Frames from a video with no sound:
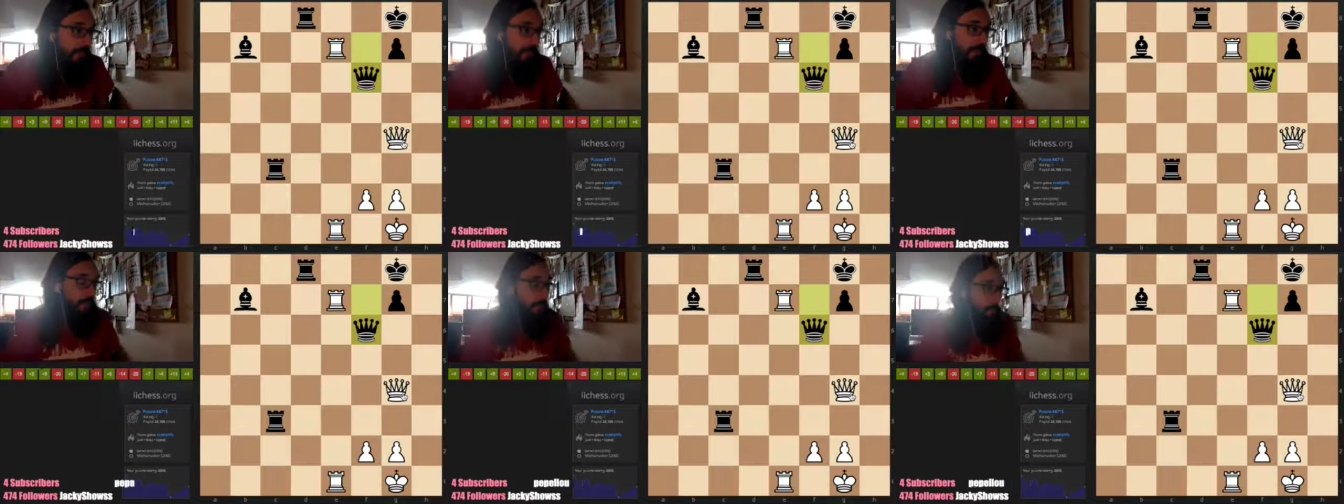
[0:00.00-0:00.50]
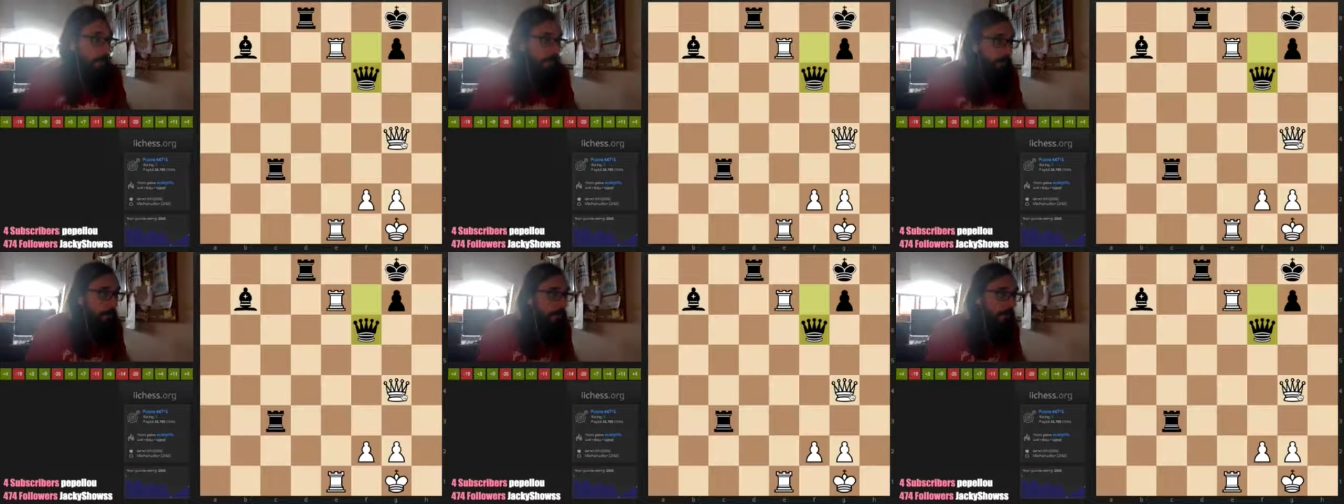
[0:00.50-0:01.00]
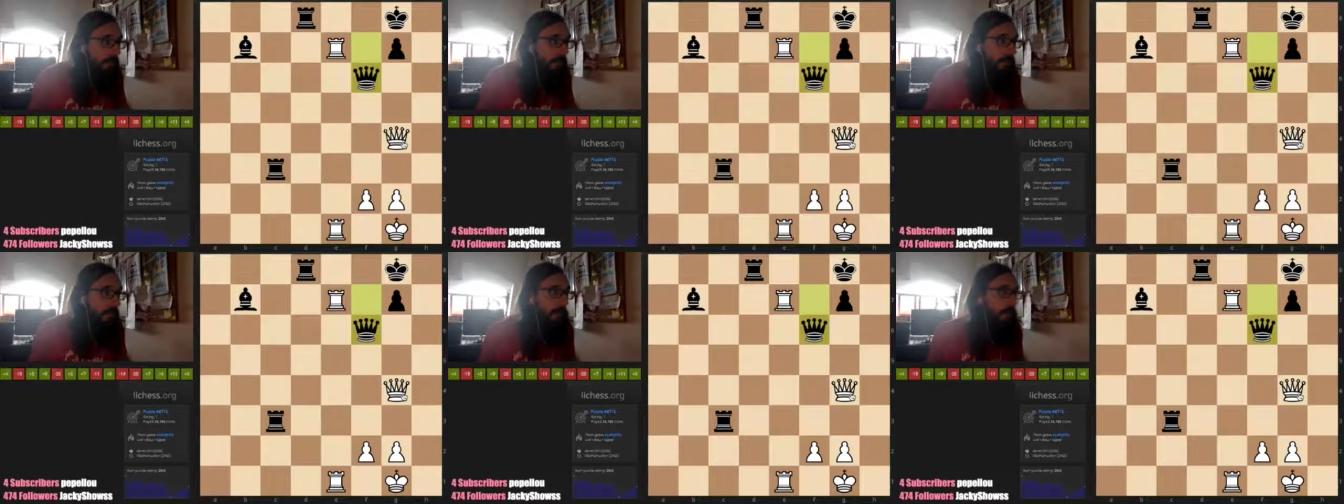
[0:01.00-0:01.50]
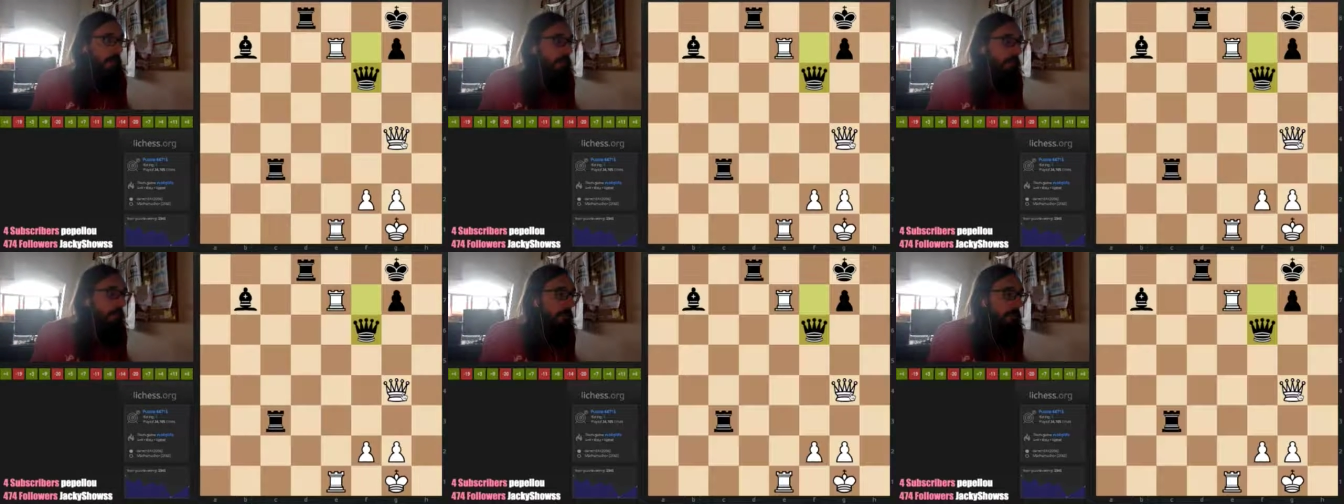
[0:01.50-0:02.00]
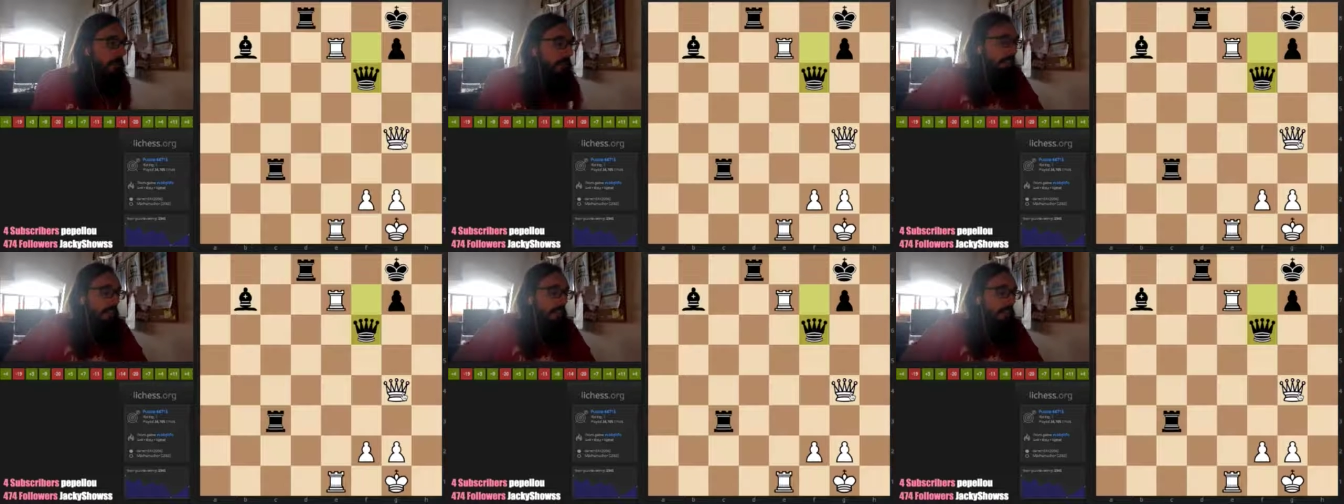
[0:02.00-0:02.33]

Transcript: it must be easy to calculate.